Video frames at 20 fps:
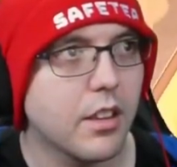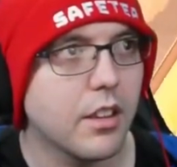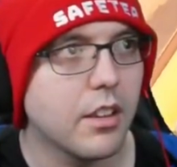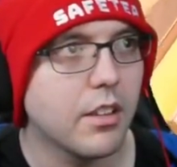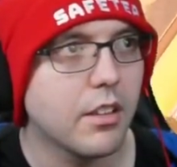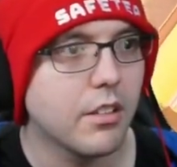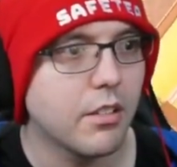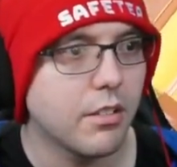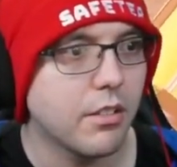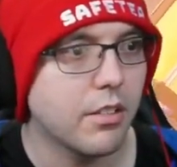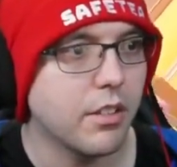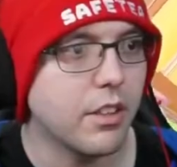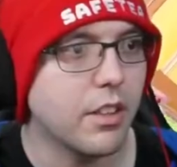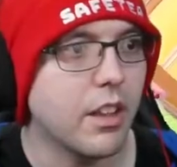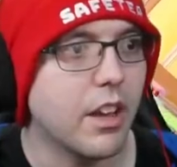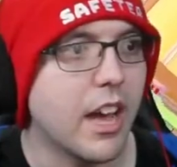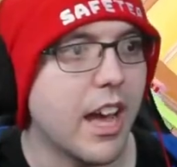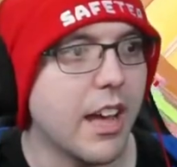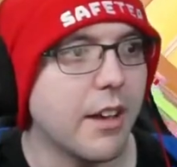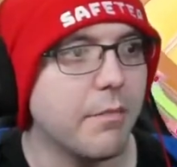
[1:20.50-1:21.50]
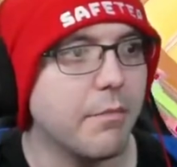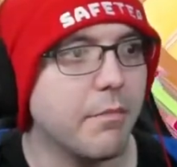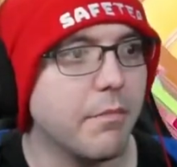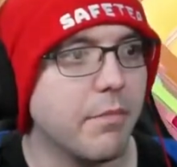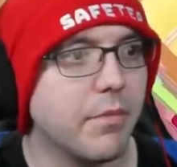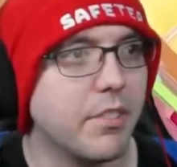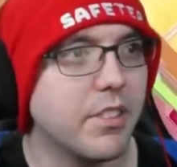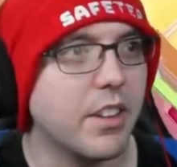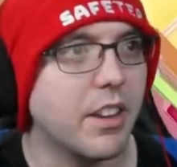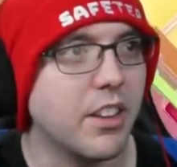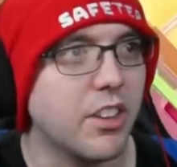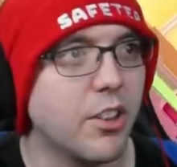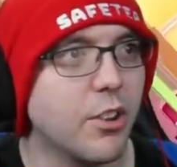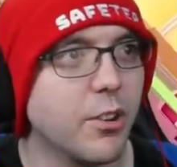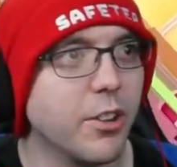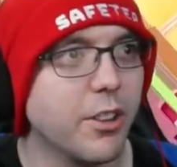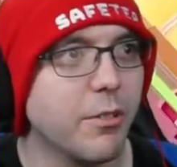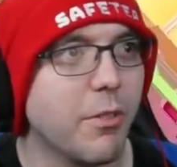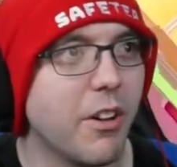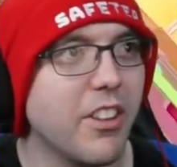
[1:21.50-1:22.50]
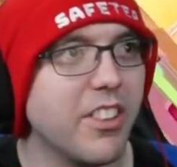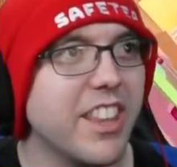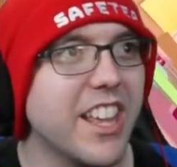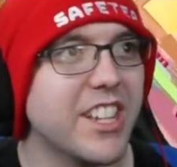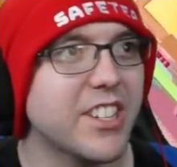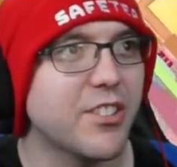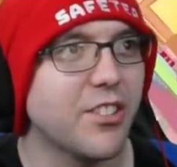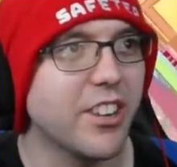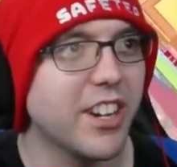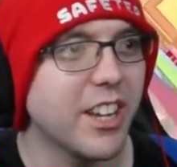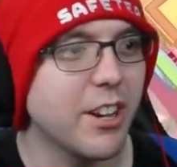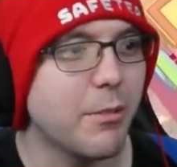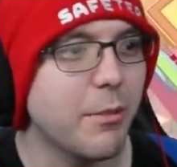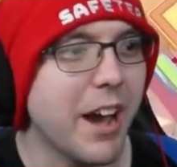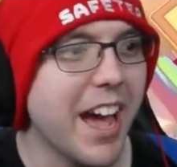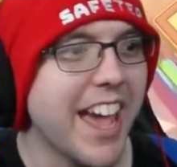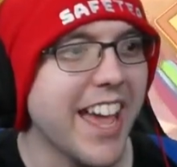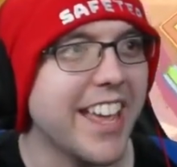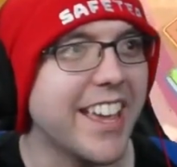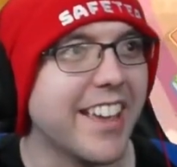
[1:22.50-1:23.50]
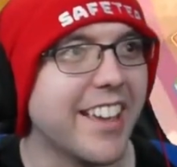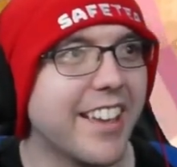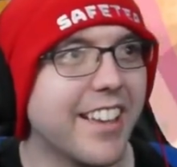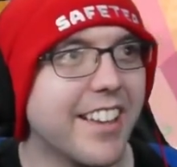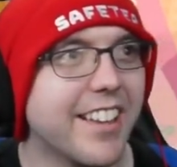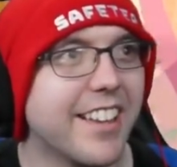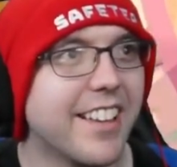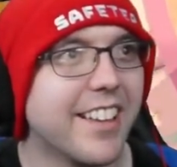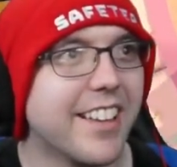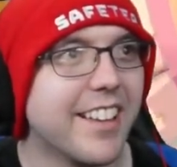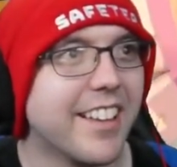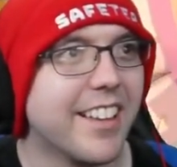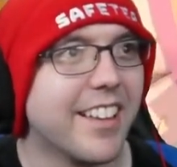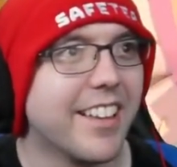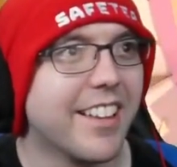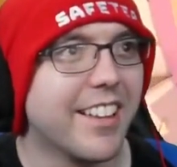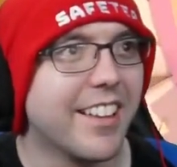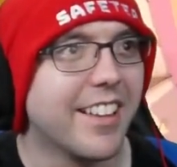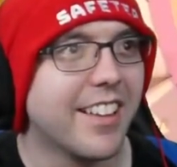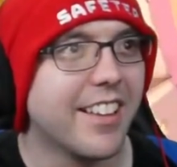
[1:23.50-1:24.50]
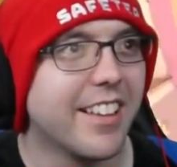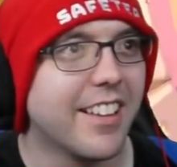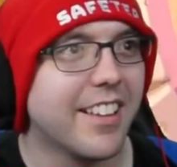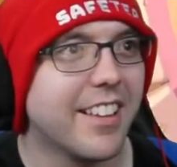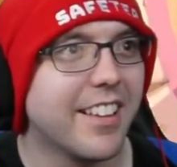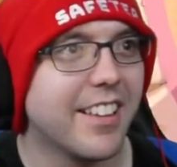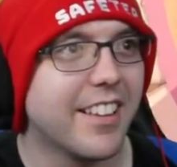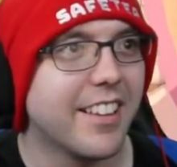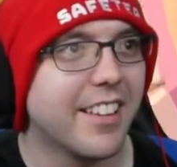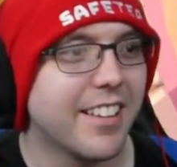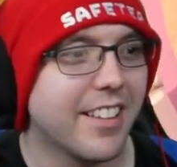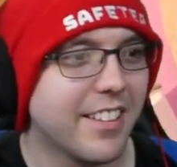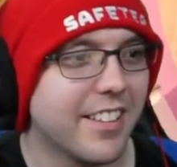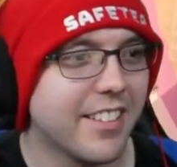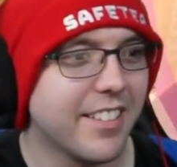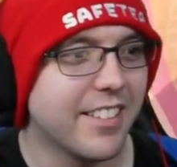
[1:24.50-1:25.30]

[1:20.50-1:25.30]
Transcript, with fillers: Tom. Um, you're the one that's running away. Oh, huh?